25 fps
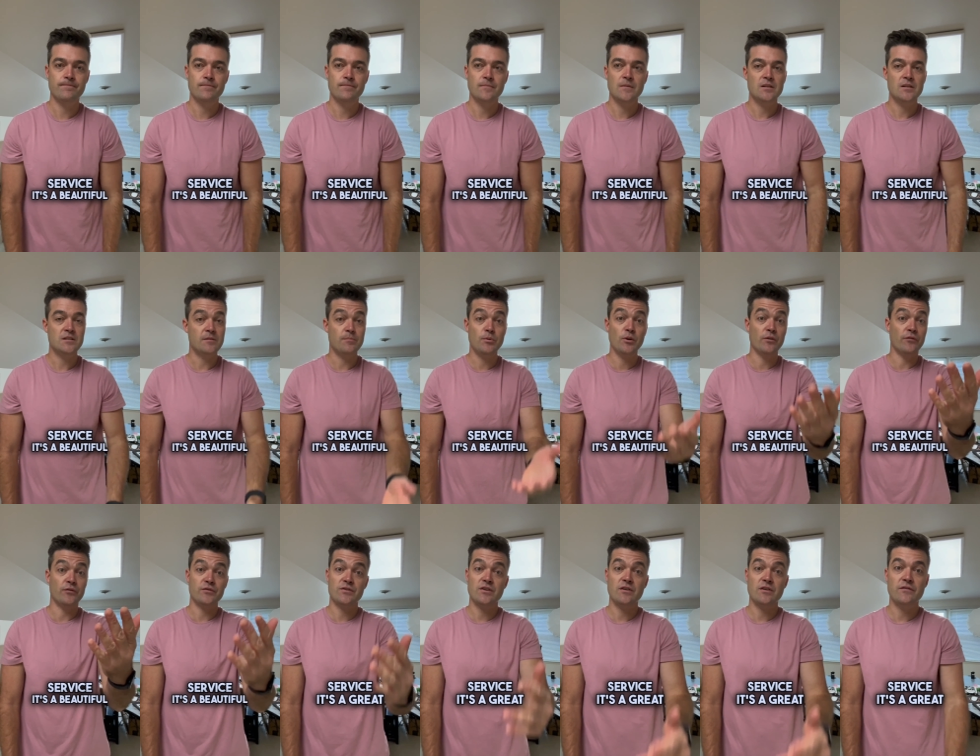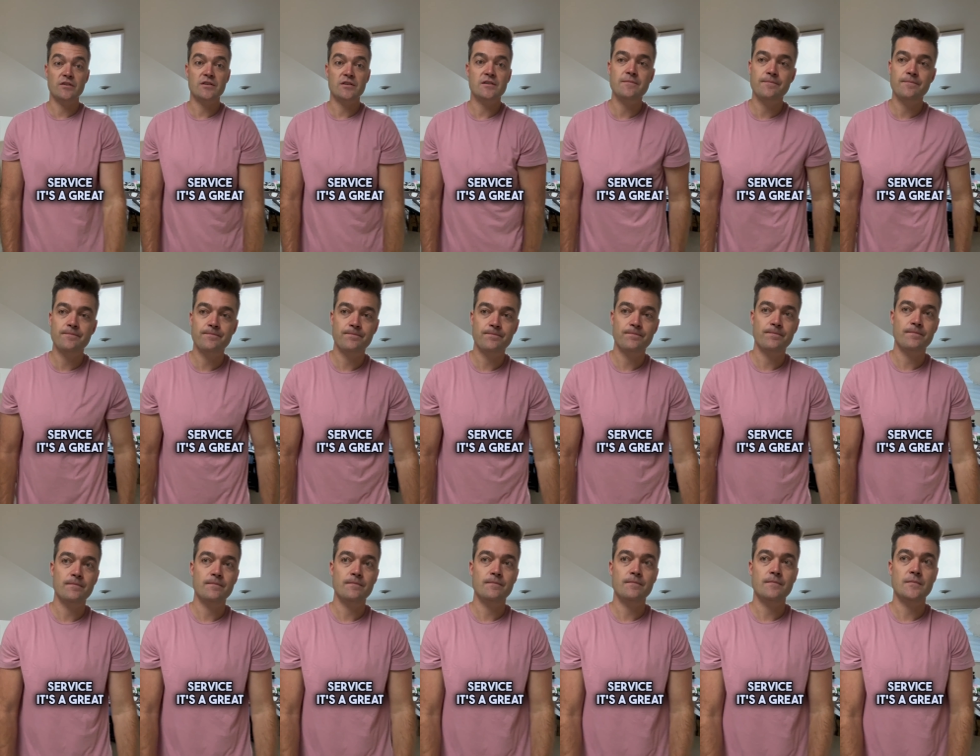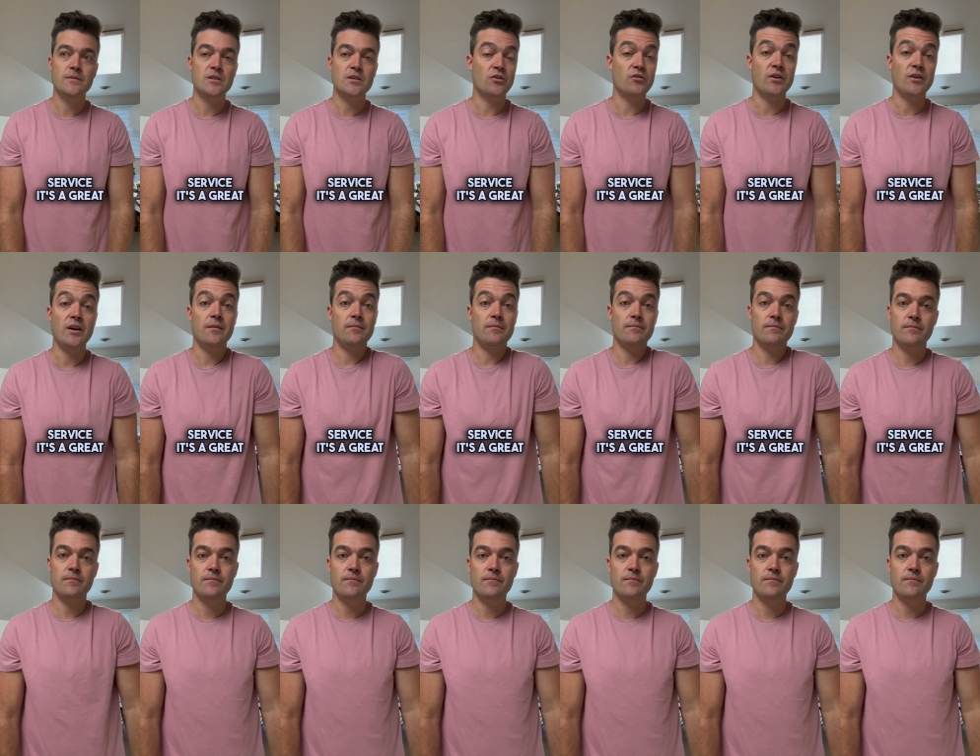It's a beautiful service. It's a great